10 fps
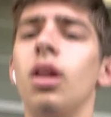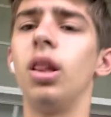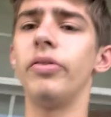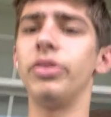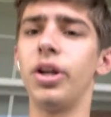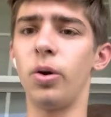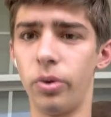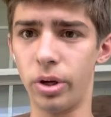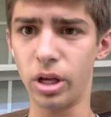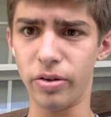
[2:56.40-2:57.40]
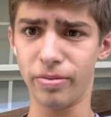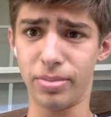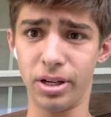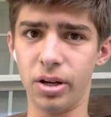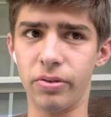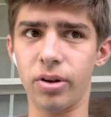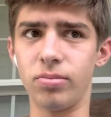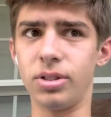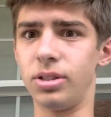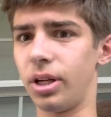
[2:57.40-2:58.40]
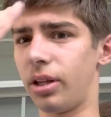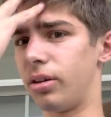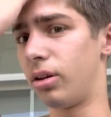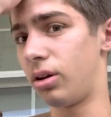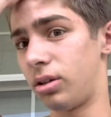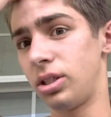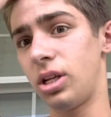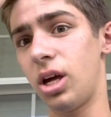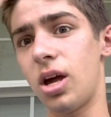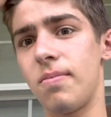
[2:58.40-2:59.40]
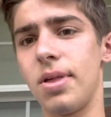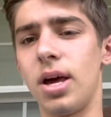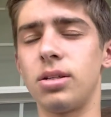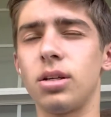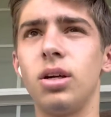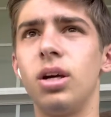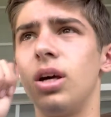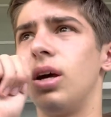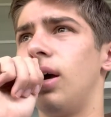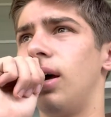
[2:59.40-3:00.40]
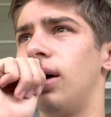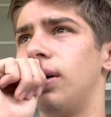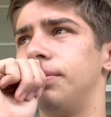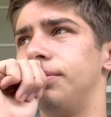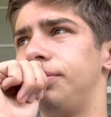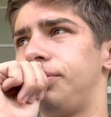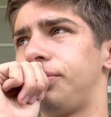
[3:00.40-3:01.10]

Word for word: Love and Thunder. We have been confirmed since like the longest time that um,